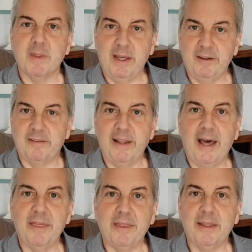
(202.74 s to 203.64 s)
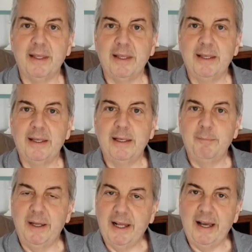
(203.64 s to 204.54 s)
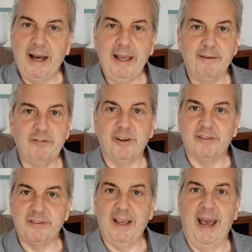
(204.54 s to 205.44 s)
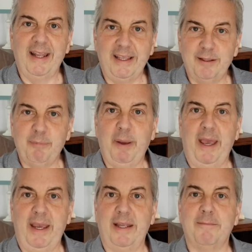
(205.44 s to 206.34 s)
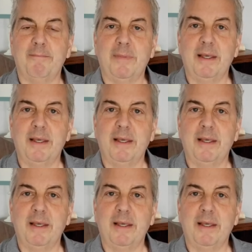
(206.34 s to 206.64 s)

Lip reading: and his death, and I have just sat in pain